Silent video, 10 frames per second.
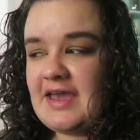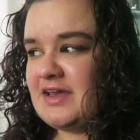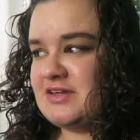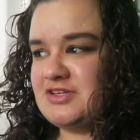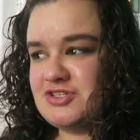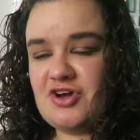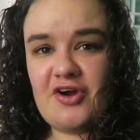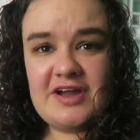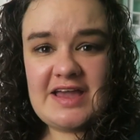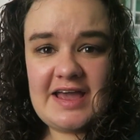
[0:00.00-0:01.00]
And
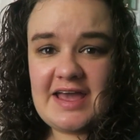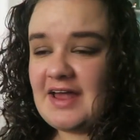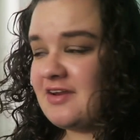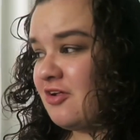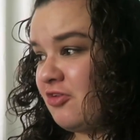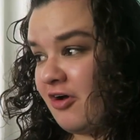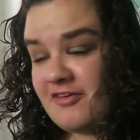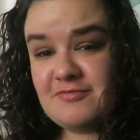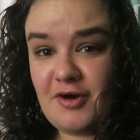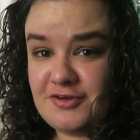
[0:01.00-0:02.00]
sorry I added a lot
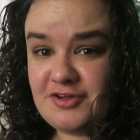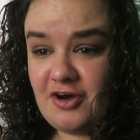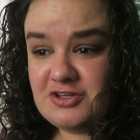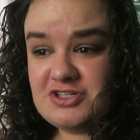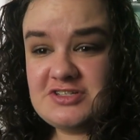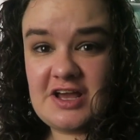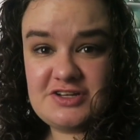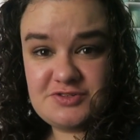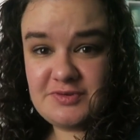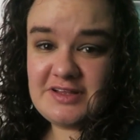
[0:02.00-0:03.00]
of montages. I
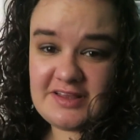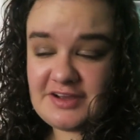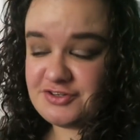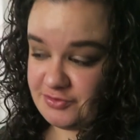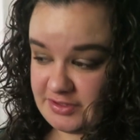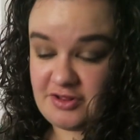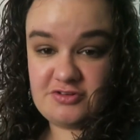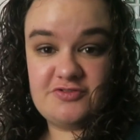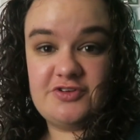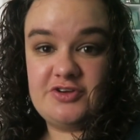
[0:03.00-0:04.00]
just really like doing
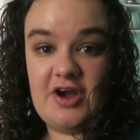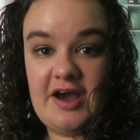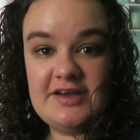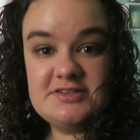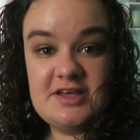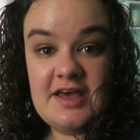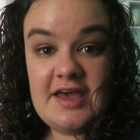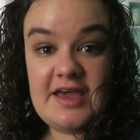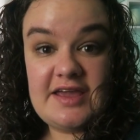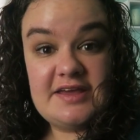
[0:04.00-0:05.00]
those for you guys.
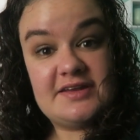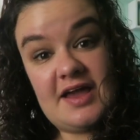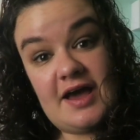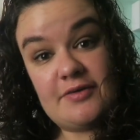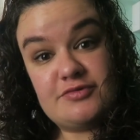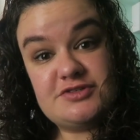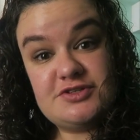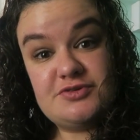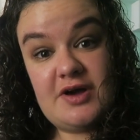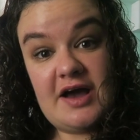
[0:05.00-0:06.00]
And yeah, I will
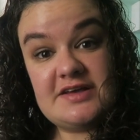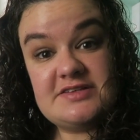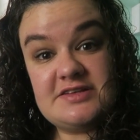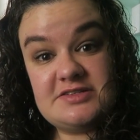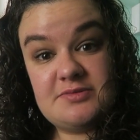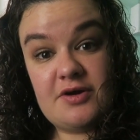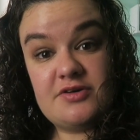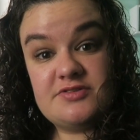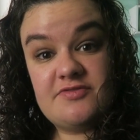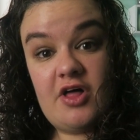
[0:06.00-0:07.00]
see you guys in
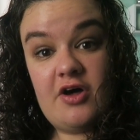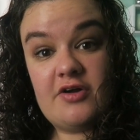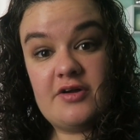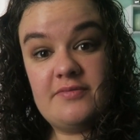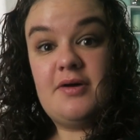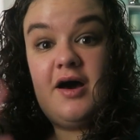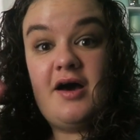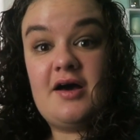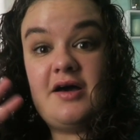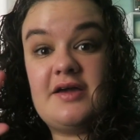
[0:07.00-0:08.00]
tomorrow's vlog.
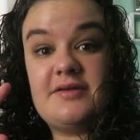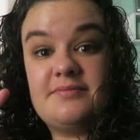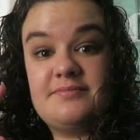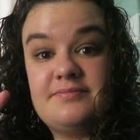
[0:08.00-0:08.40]
Bye!